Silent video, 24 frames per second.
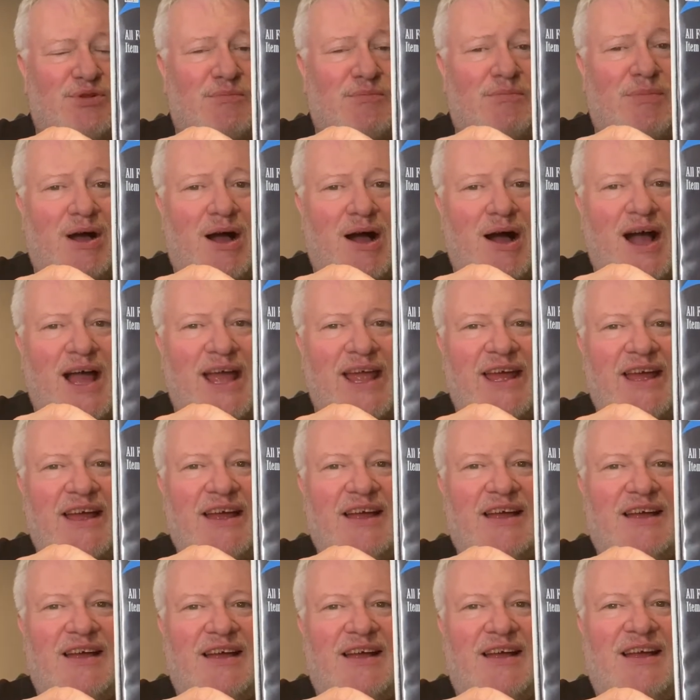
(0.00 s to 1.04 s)
buy.
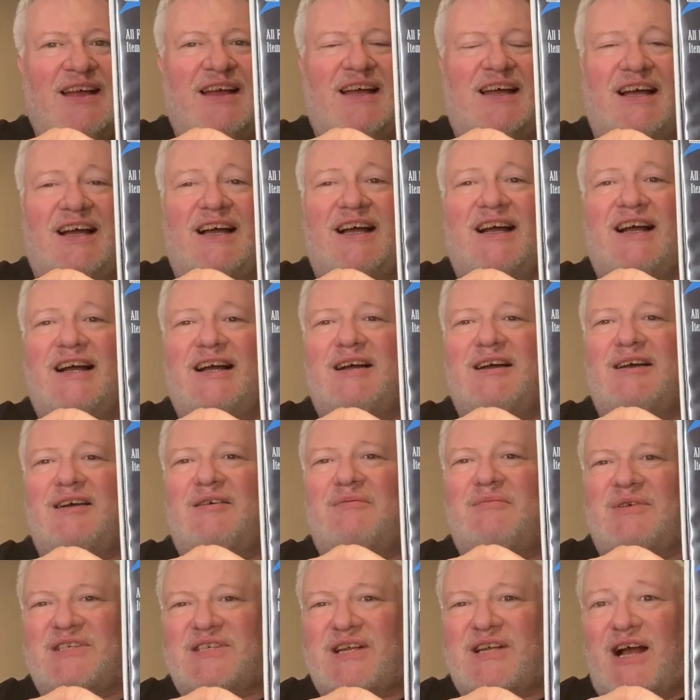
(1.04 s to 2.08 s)

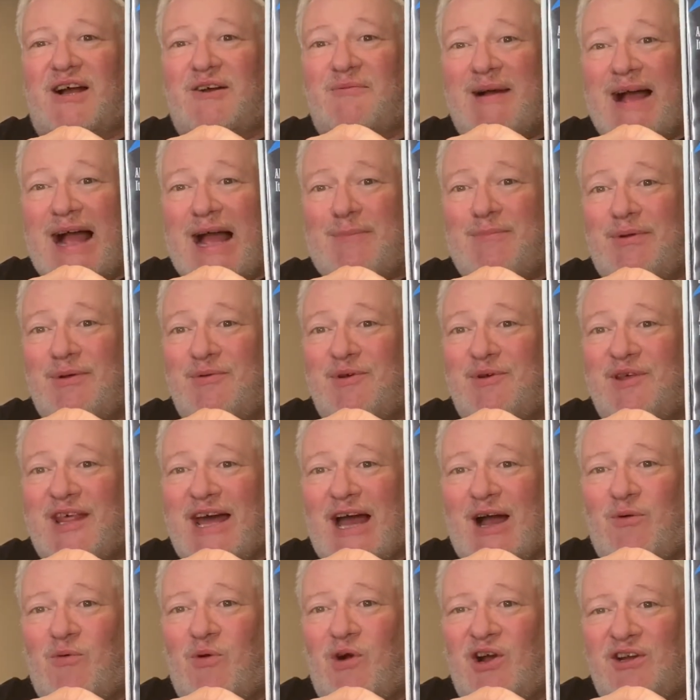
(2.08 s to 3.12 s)
So I'm happy with
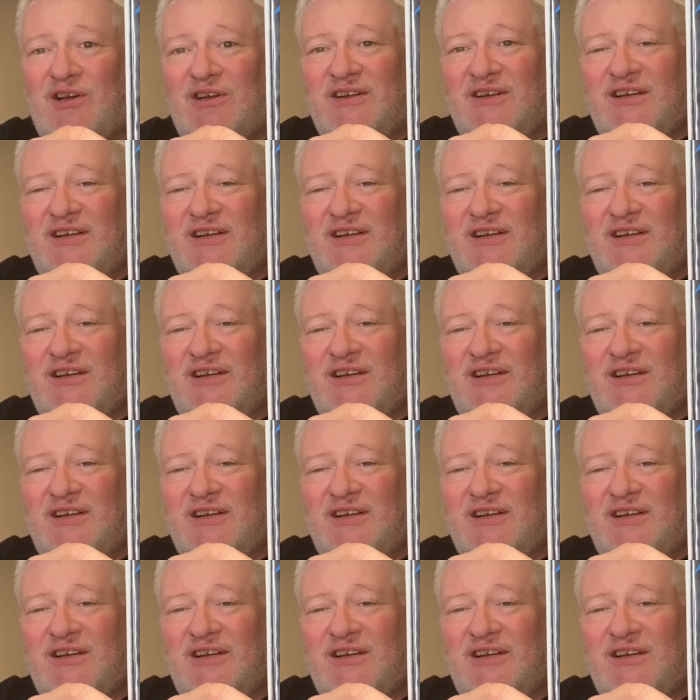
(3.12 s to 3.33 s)
that one.